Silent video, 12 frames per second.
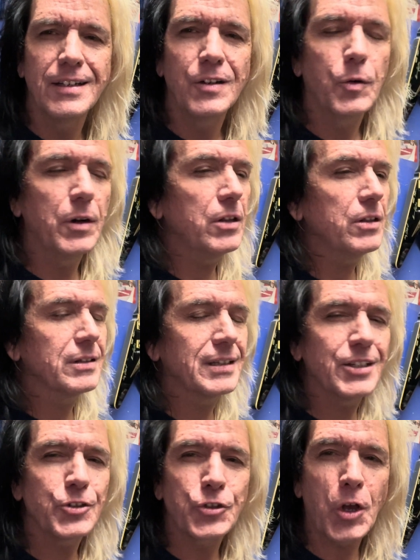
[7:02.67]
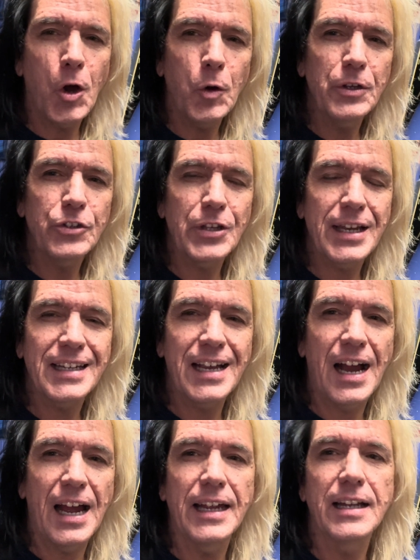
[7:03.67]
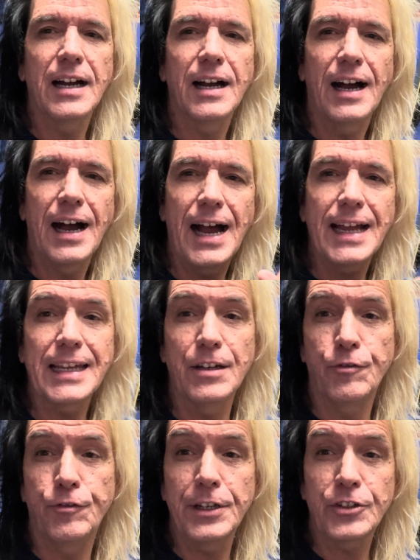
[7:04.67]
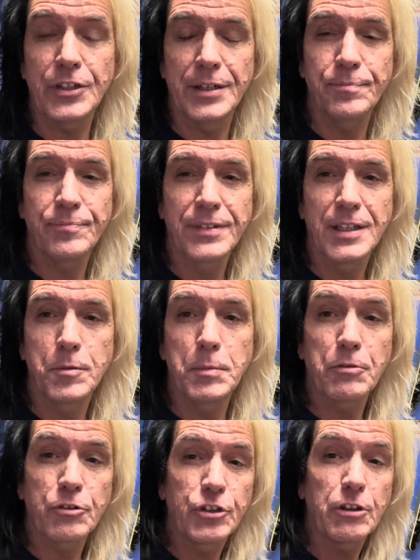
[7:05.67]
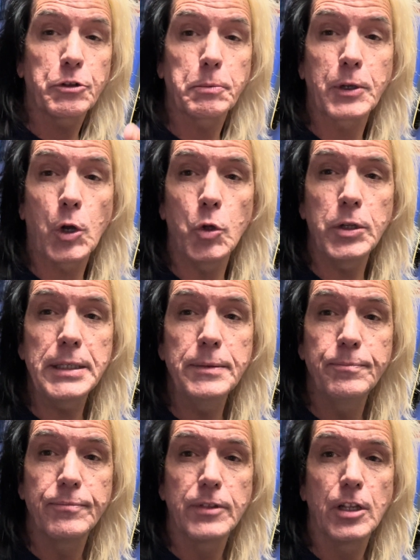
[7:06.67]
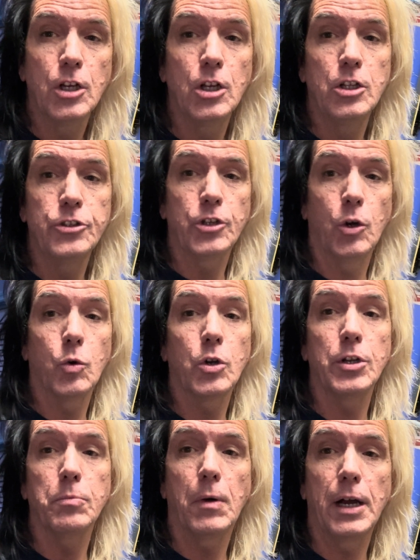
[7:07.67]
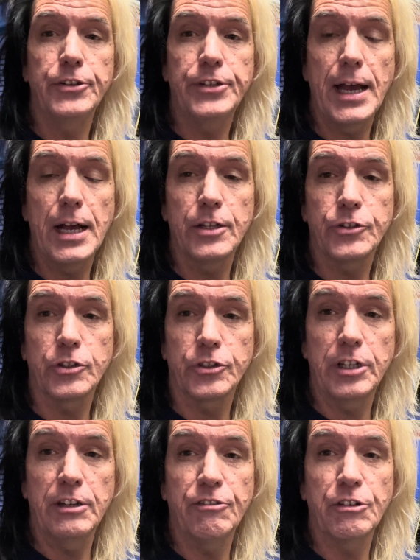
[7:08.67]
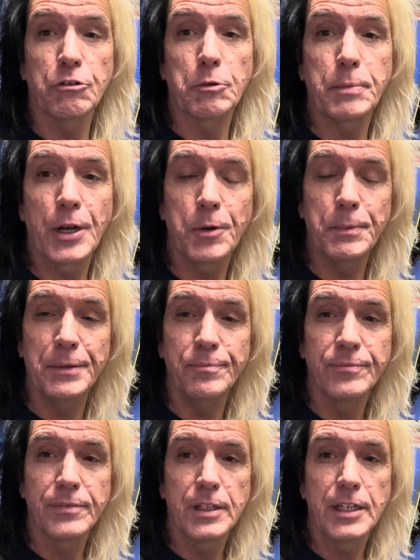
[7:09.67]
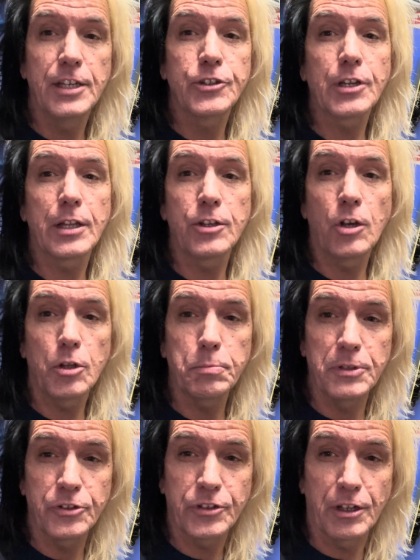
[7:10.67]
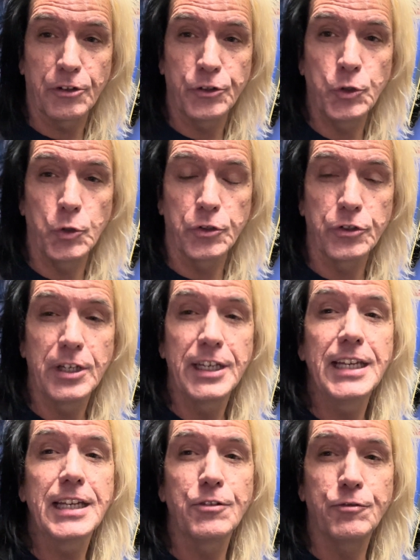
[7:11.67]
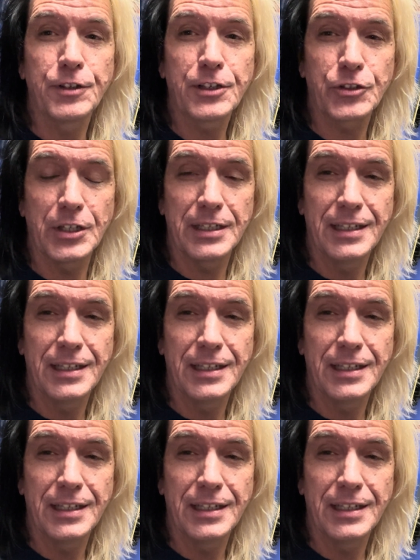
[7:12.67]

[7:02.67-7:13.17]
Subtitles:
Well, there's always that guy. I can fix it. Remember Jeff Spicoli? Don't worry, my dad's a TV repairman. He's got the ultimate set of tools. He can fix it.